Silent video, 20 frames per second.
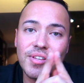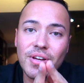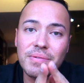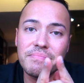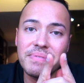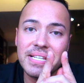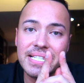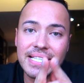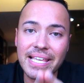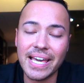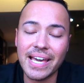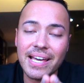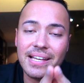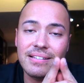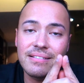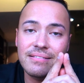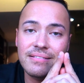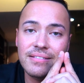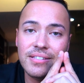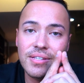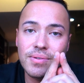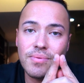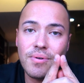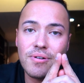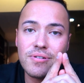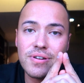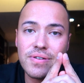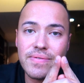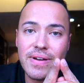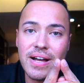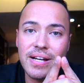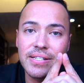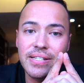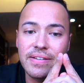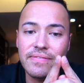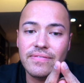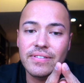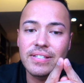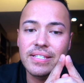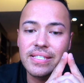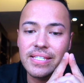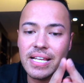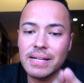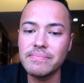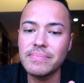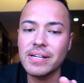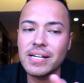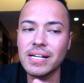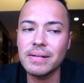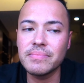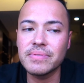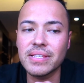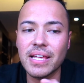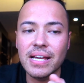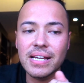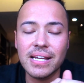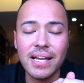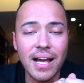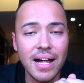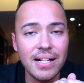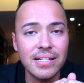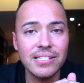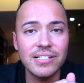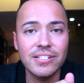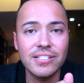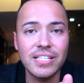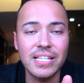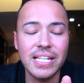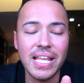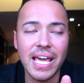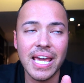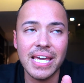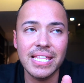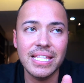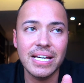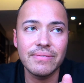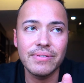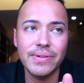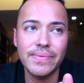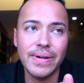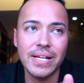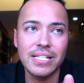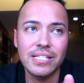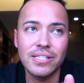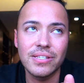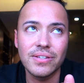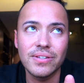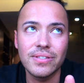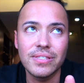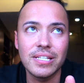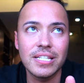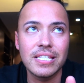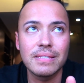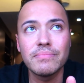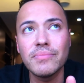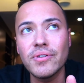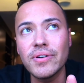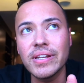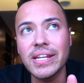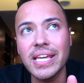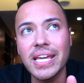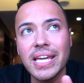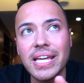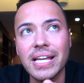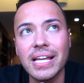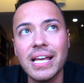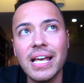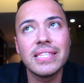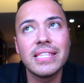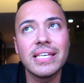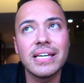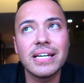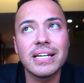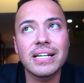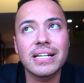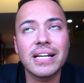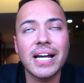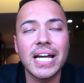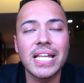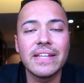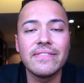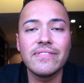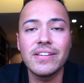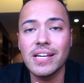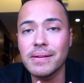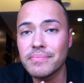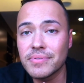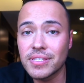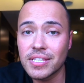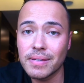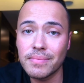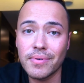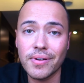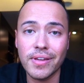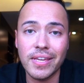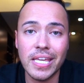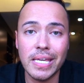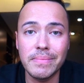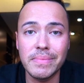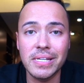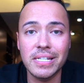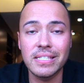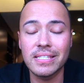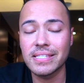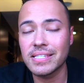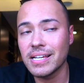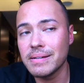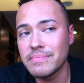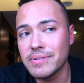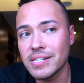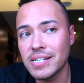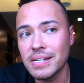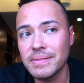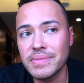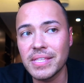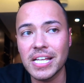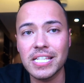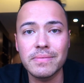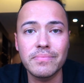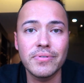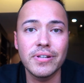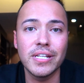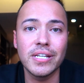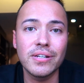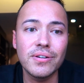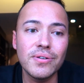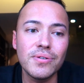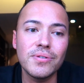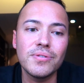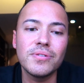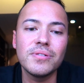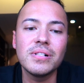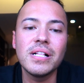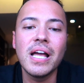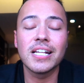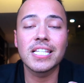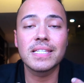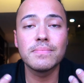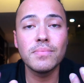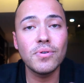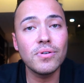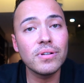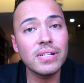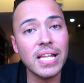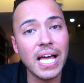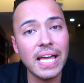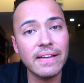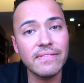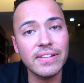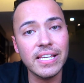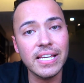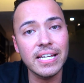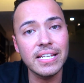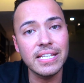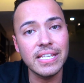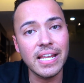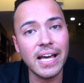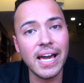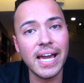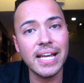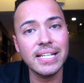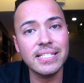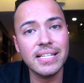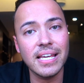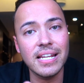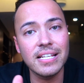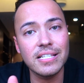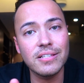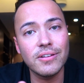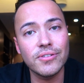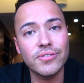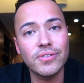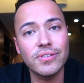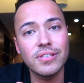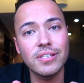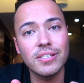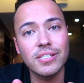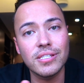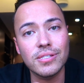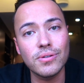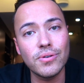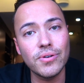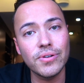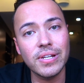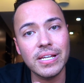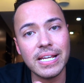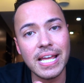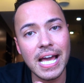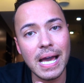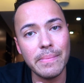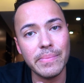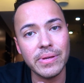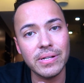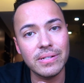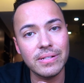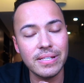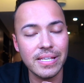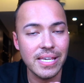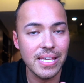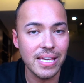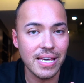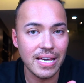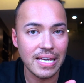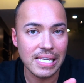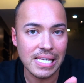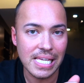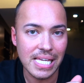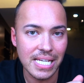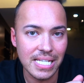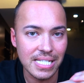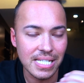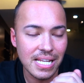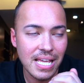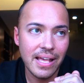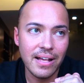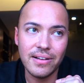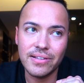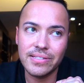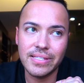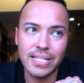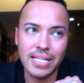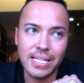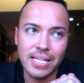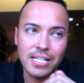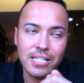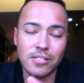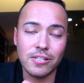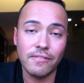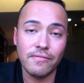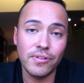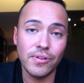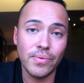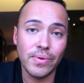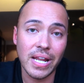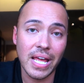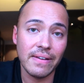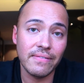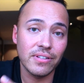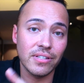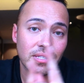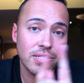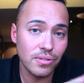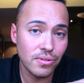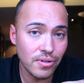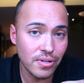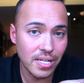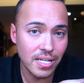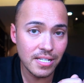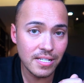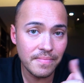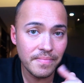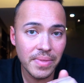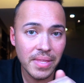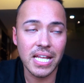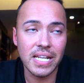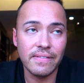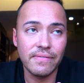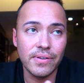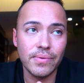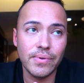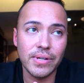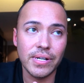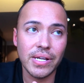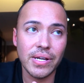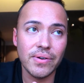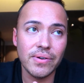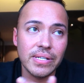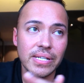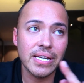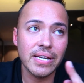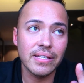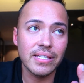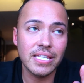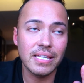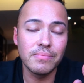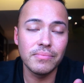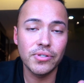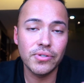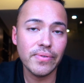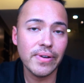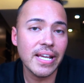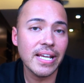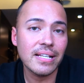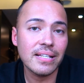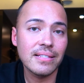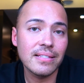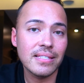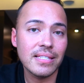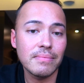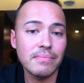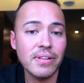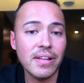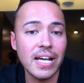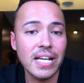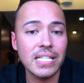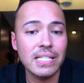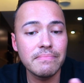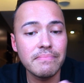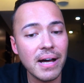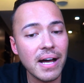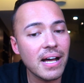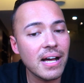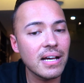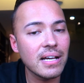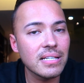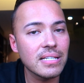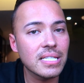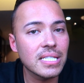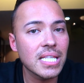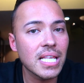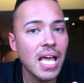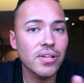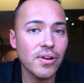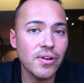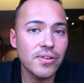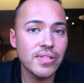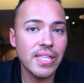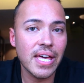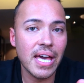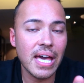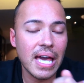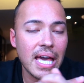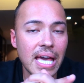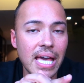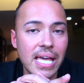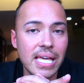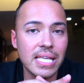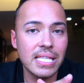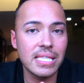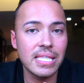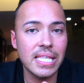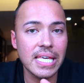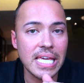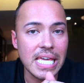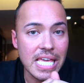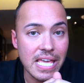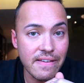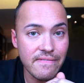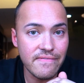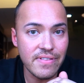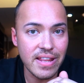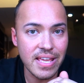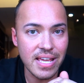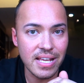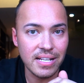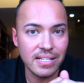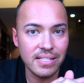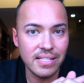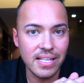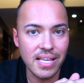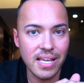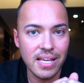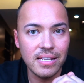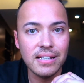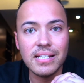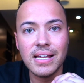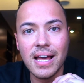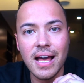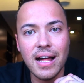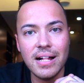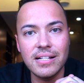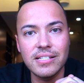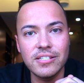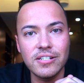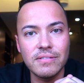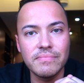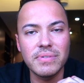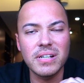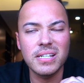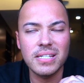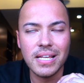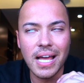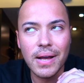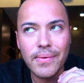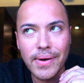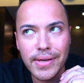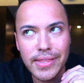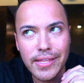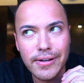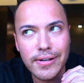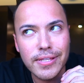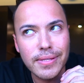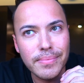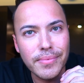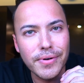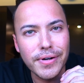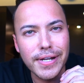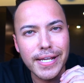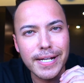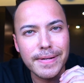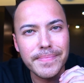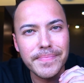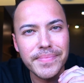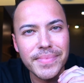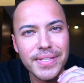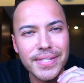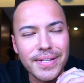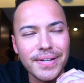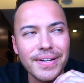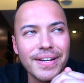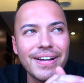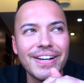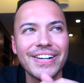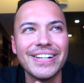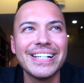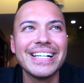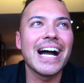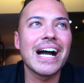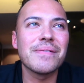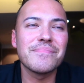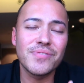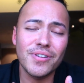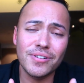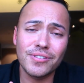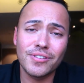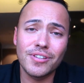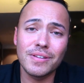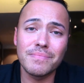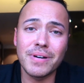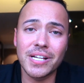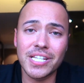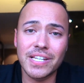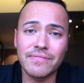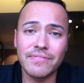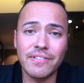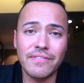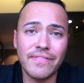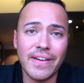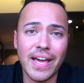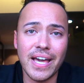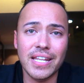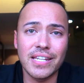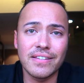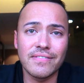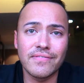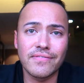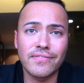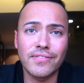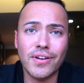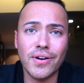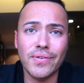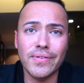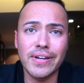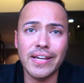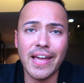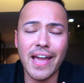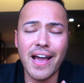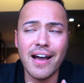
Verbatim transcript: Don't be scared to walk around different suburbs like Kallio today that we went to this morning, the kind of hipster bohemian suburb. That's pretty cool. It's more lively at night, and it's also the sauna capital here in Helsinki. So if you want to have a sauna and if you want to go and get some drinks, some nice bars, go there in the evenings in Kallio, because I went there in the morning. So I'm not too much of a fan of going